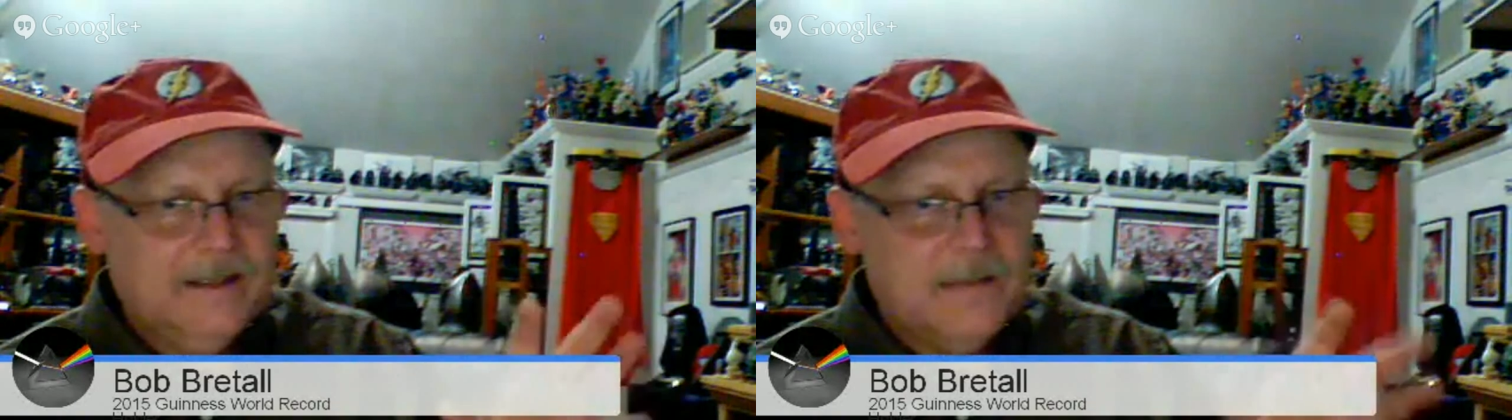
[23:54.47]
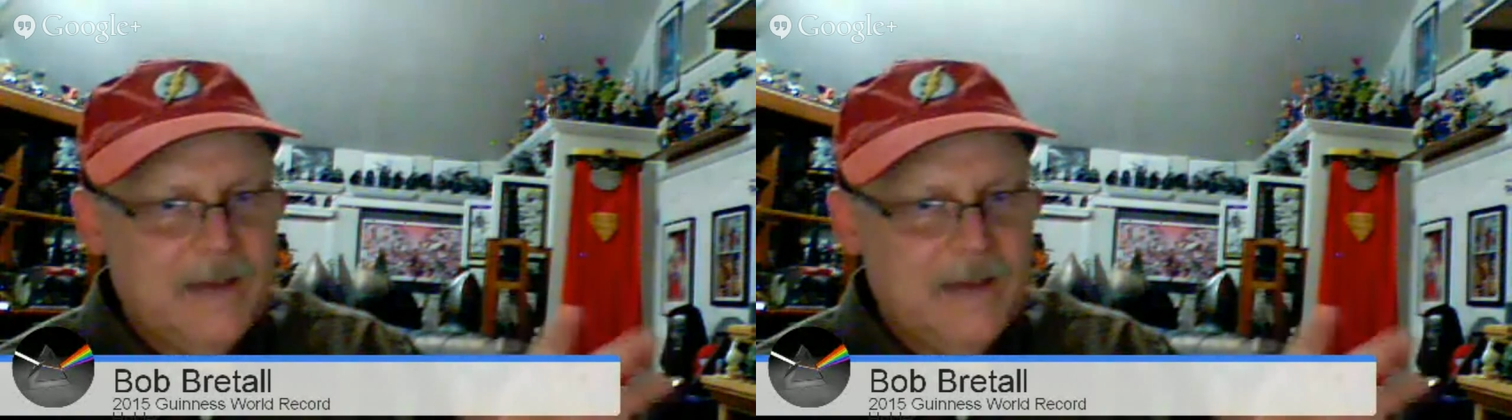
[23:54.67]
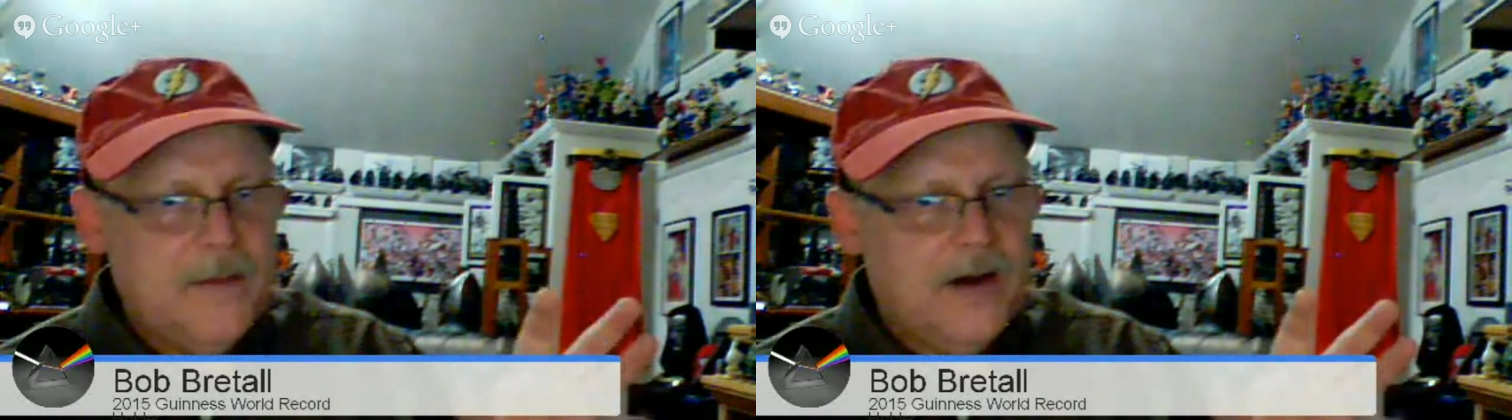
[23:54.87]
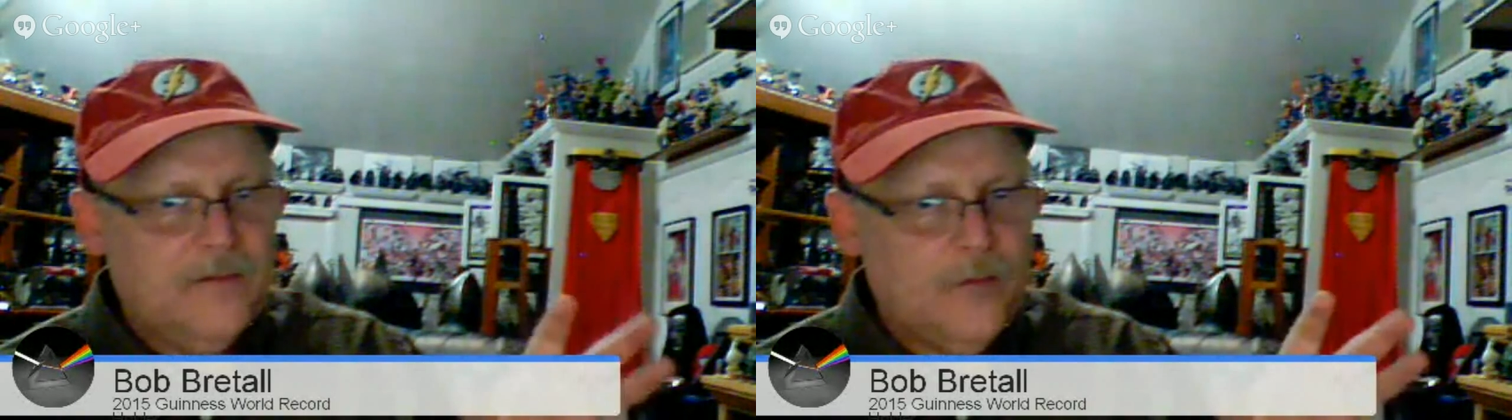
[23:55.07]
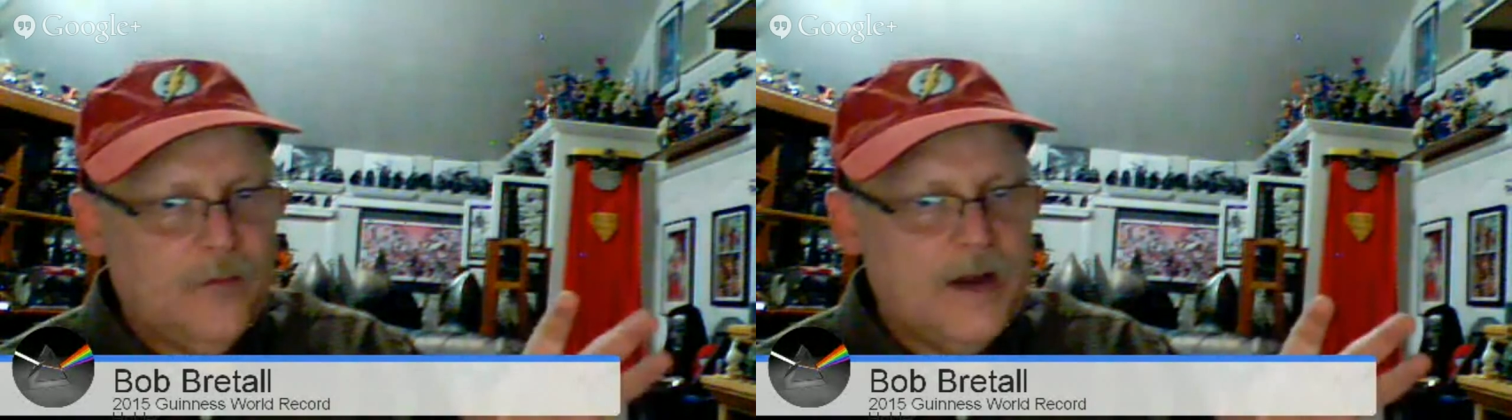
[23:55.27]
like maybe
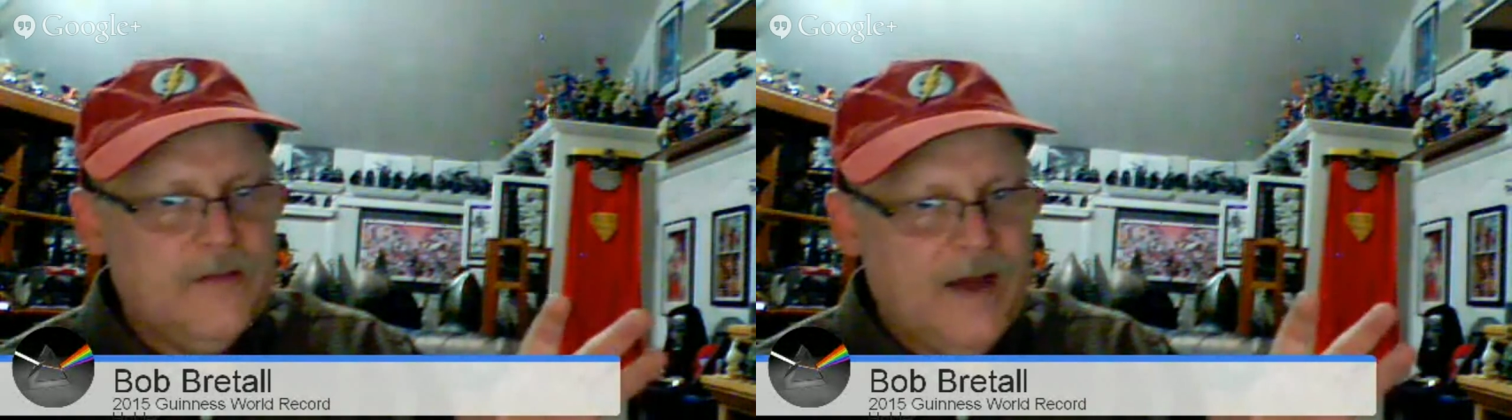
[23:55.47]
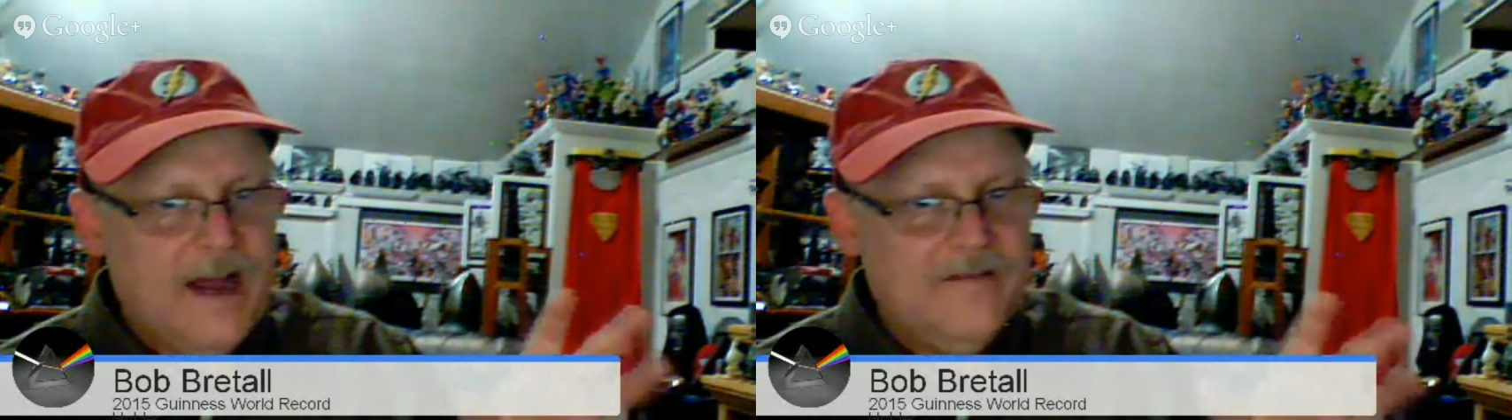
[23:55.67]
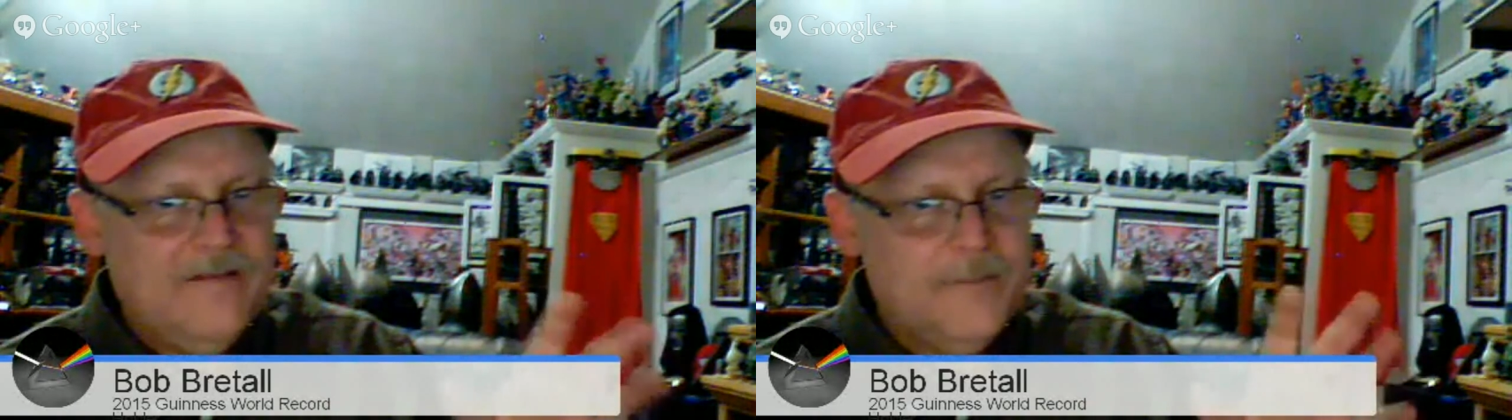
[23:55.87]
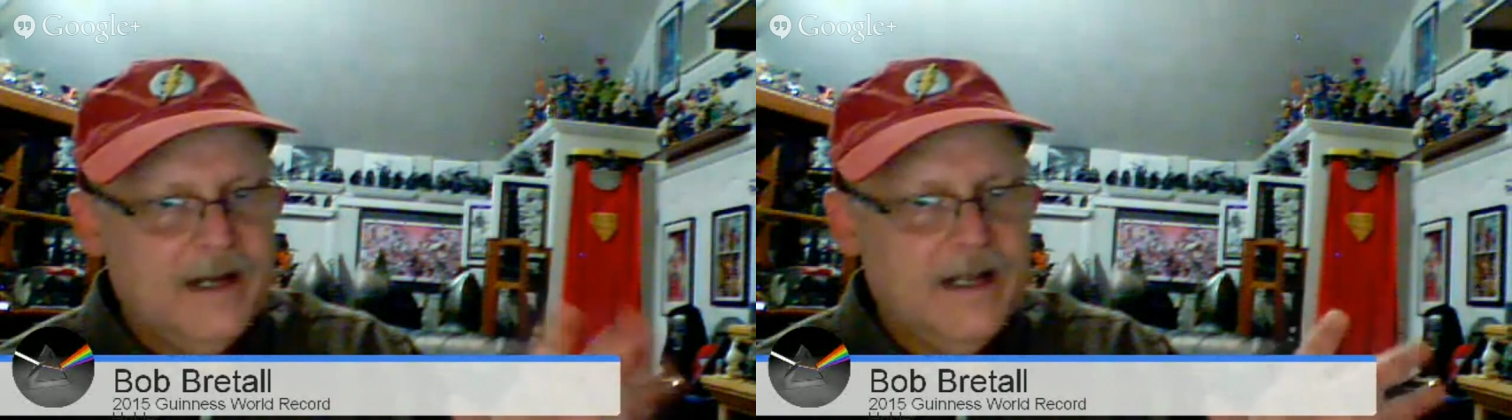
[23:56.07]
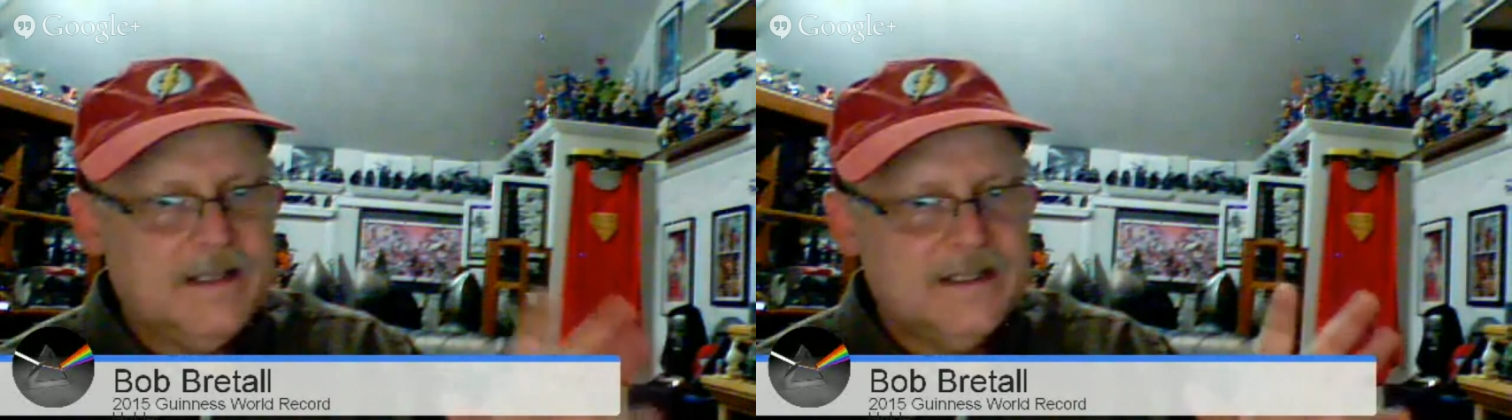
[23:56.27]
about 45
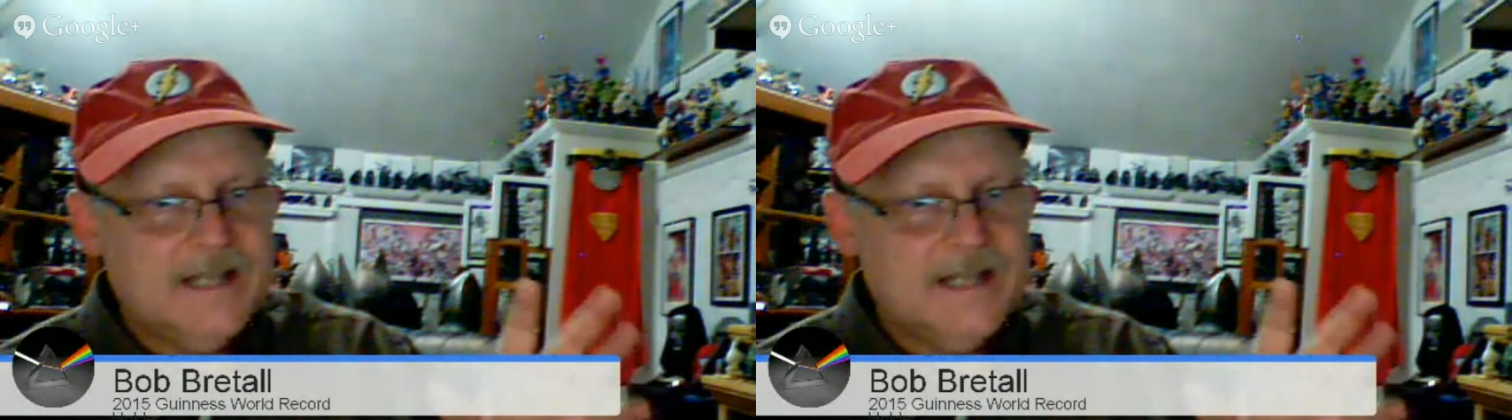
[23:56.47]
minutes.